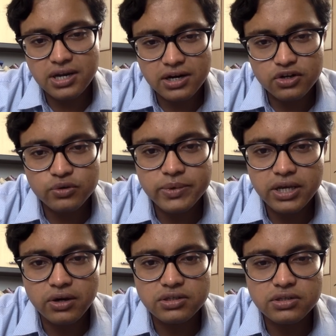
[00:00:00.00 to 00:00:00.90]
are to be
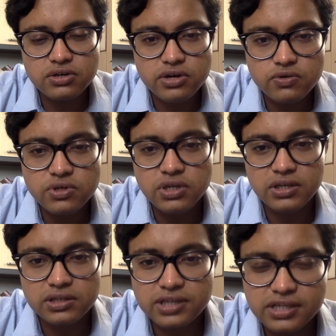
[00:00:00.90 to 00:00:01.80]
construed
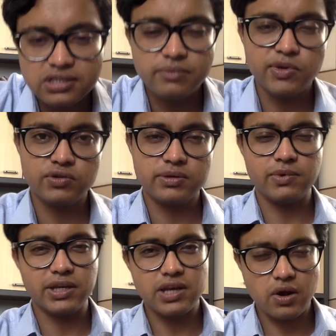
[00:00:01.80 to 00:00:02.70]

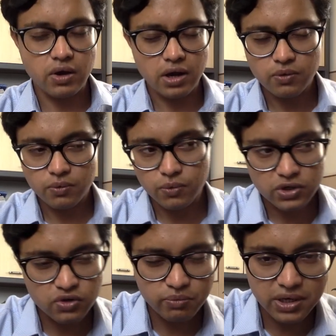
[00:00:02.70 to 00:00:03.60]
distributively. Now, what
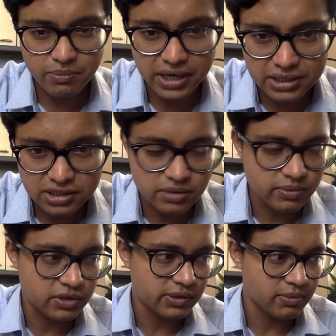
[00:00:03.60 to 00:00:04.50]
do you mean by
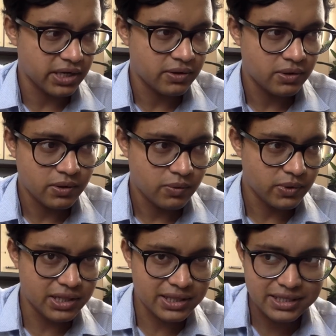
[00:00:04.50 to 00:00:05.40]
distributively?
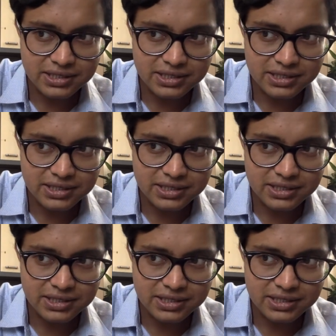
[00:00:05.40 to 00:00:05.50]
Well,